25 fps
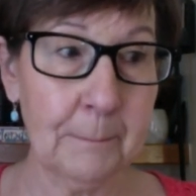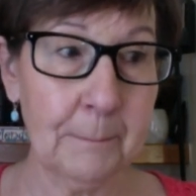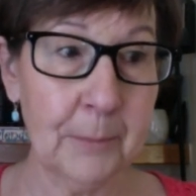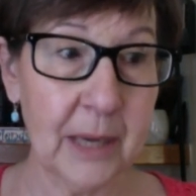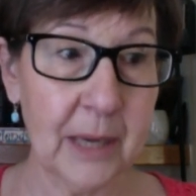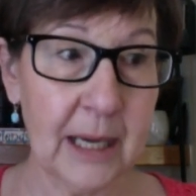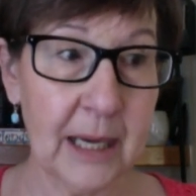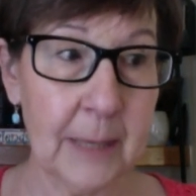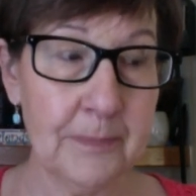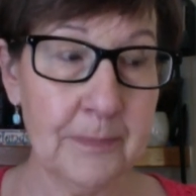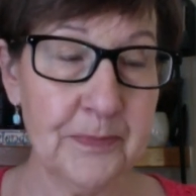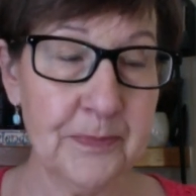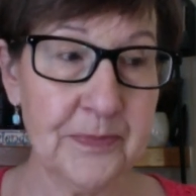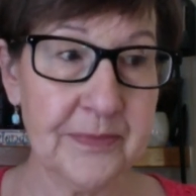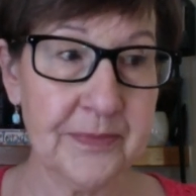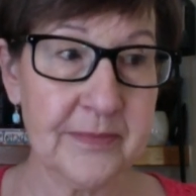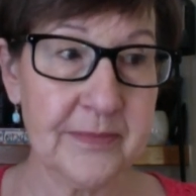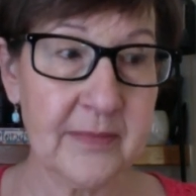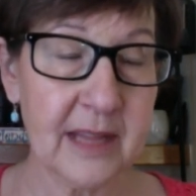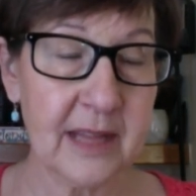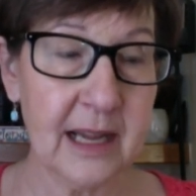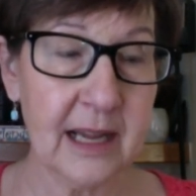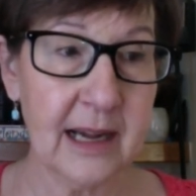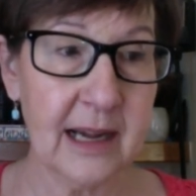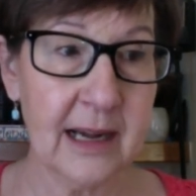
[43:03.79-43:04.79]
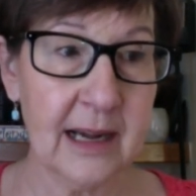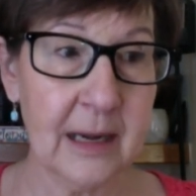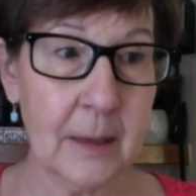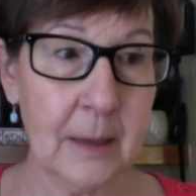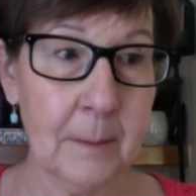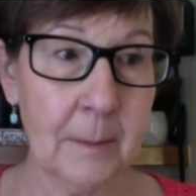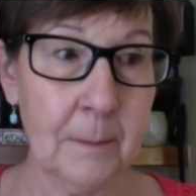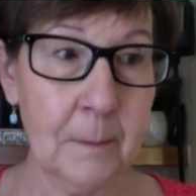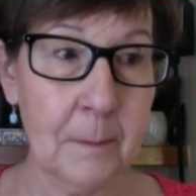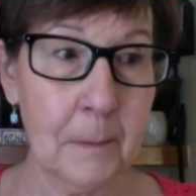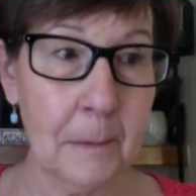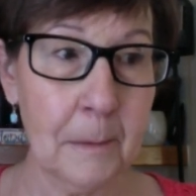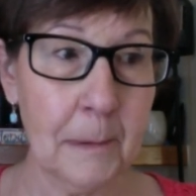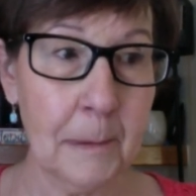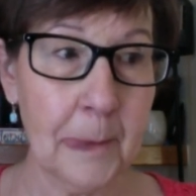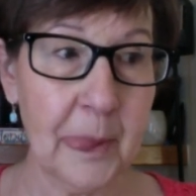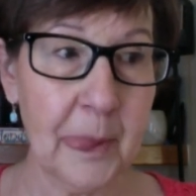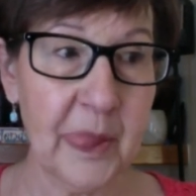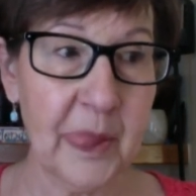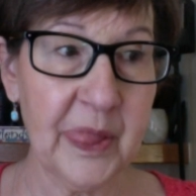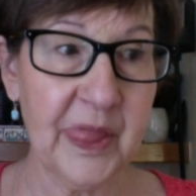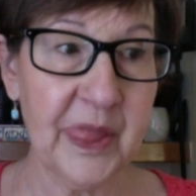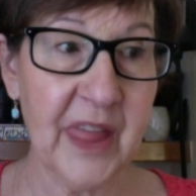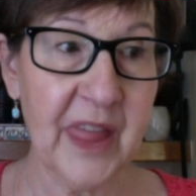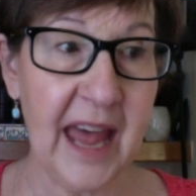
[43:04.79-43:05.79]
But
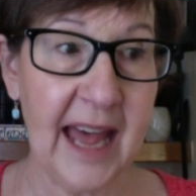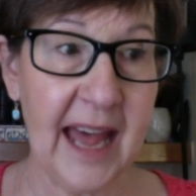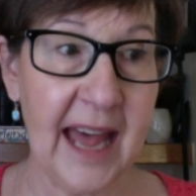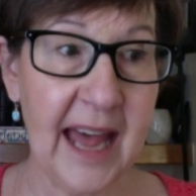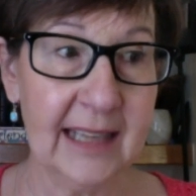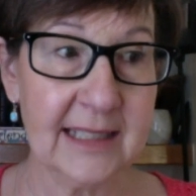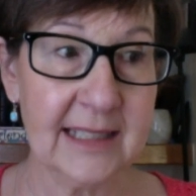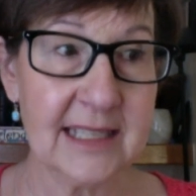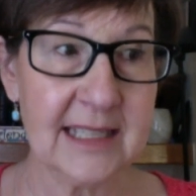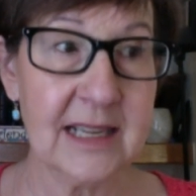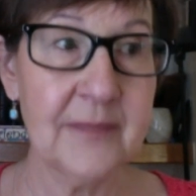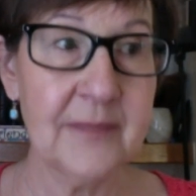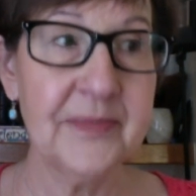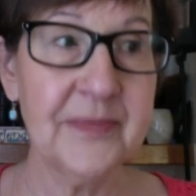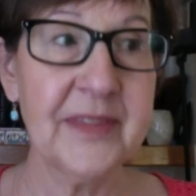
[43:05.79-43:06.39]
that